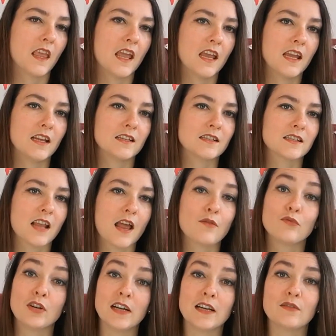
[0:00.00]
It's a
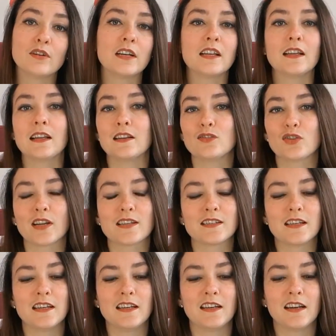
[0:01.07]
really
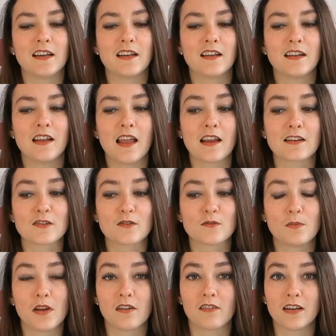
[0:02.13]
interesting
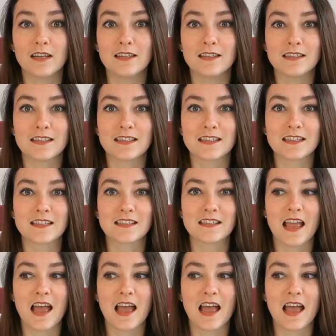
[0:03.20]
experience.